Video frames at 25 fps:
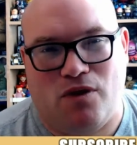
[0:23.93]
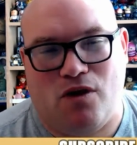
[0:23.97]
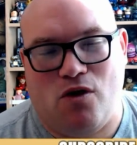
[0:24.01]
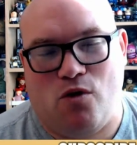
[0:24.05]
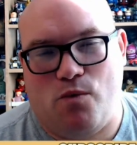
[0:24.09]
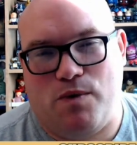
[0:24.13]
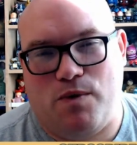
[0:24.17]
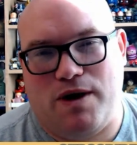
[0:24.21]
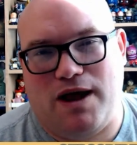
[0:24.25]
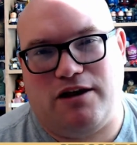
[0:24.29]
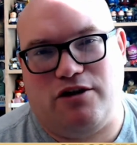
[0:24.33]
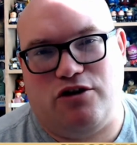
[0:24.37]

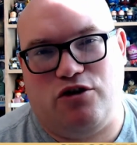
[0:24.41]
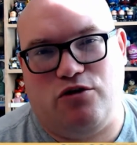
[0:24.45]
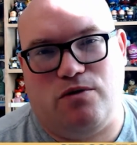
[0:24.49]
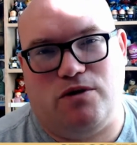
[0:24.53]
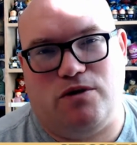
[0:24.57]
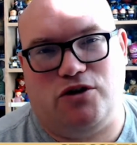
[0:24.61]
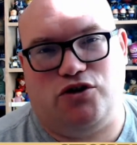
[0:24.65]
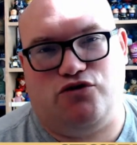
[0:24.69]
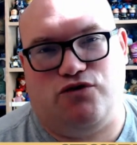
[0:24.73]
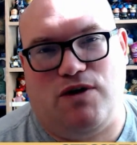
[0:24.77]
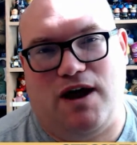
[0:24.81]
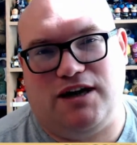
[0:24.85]
We had new
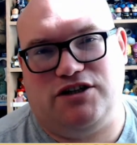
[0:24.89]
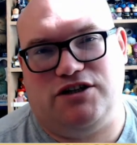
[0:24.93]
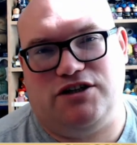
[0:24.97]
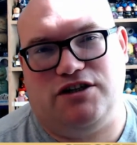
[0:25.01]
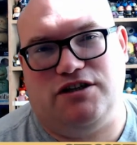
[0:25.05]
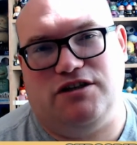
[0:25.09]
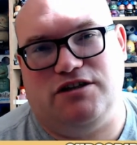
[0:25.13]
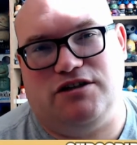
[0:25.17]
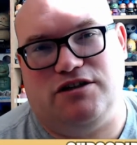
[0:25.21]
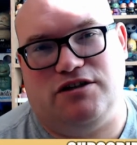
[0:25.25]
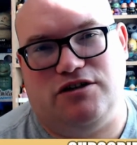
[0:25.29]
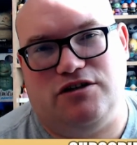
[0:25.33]

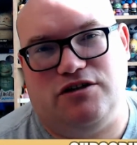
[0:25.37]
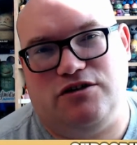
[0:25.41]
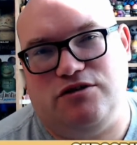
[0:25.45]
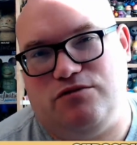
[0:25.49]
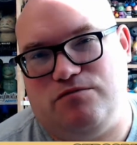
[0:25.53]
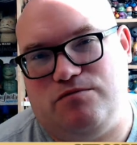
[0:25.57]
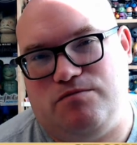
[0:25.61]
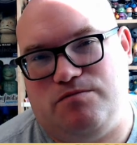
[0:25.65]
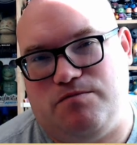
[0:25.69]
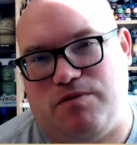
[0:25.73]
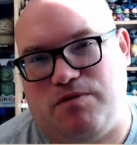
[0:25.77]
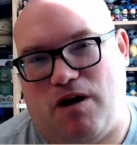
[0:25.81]
attractions, new
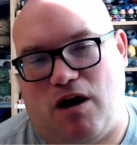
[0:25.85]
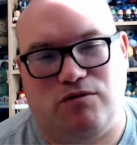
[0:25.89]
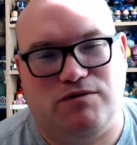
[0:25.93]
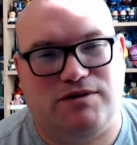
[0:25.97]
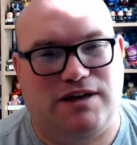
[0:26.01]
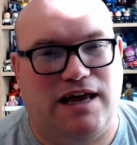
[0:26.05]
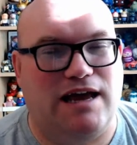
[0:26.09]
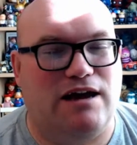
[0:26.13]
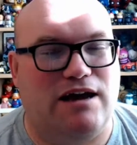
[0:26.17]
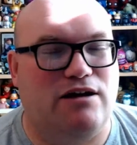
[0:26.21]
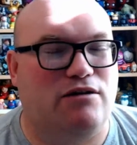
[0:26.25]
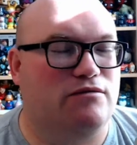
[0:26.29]

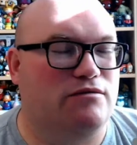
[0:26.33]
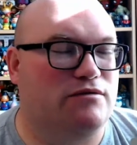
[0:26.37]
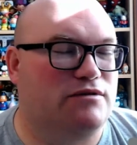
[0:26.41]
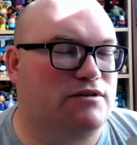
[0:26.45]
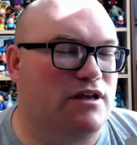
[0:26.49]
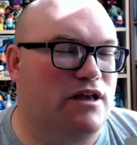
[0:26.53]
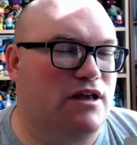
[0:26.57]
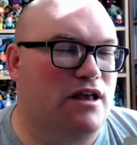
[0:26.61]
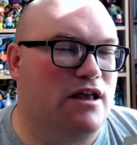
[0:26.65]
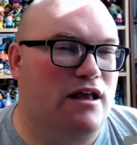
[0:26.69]
hotels,